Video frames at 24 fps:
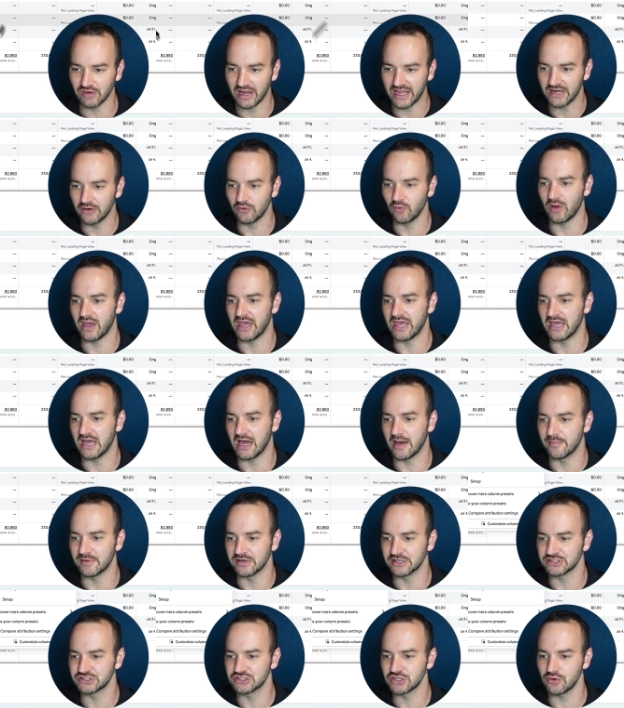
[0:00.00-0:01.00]
right away. I'm
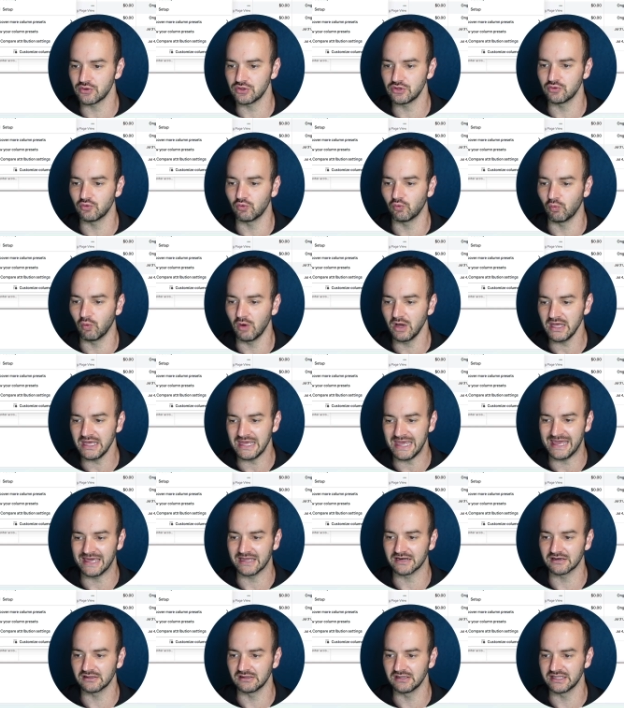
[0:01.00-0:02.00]
going to show you what
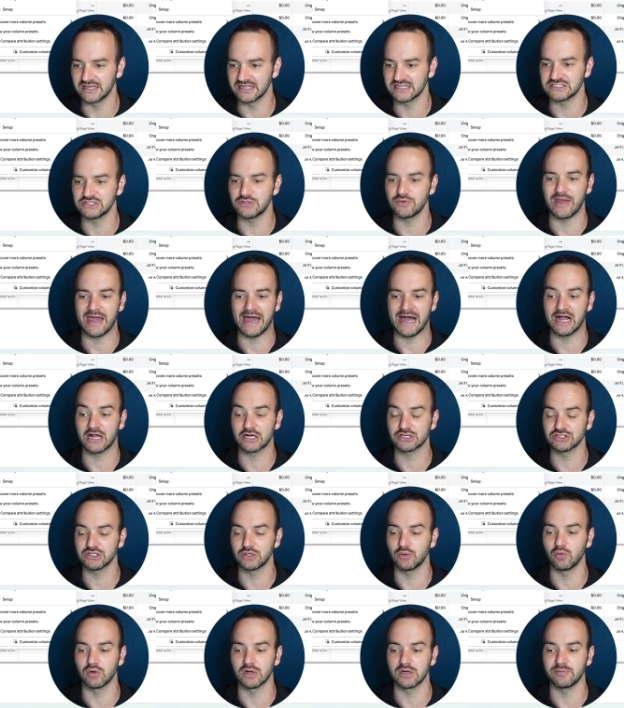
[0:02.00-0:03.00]
analytics you
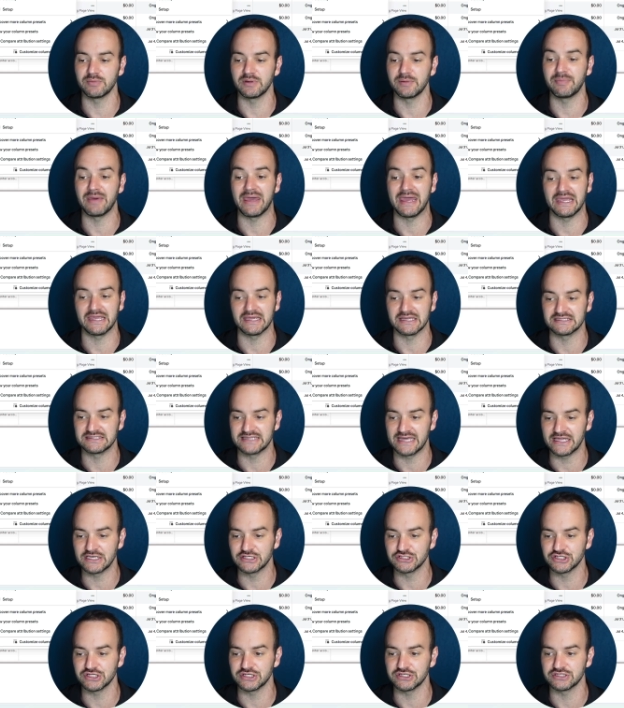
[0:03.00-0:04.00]
actually want to be paying
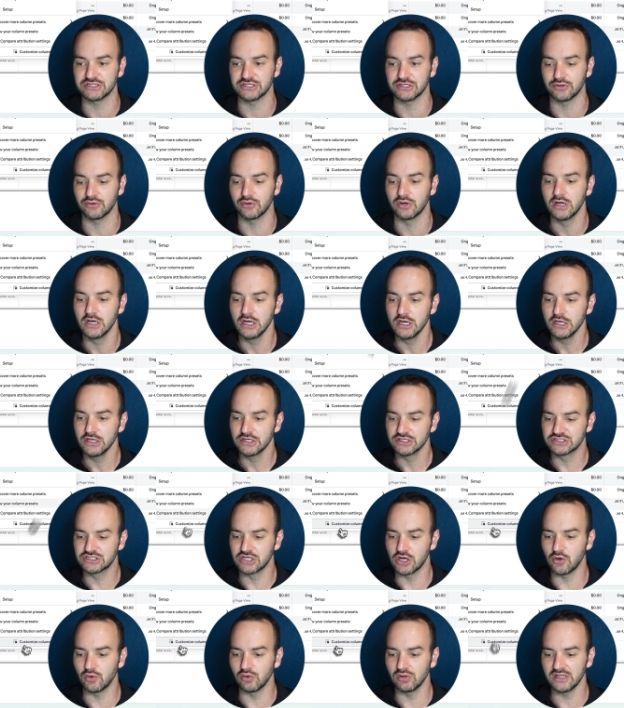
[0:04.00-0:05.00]
attention to.
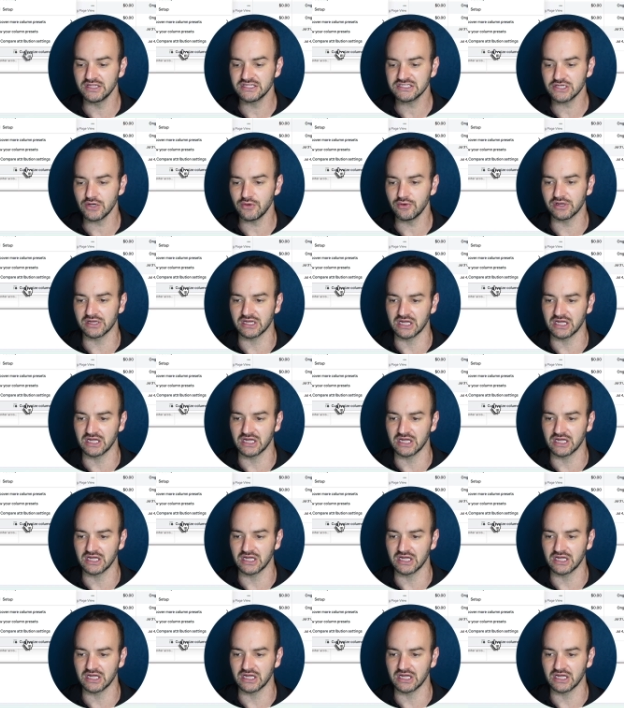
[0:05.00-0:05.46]
So let's go to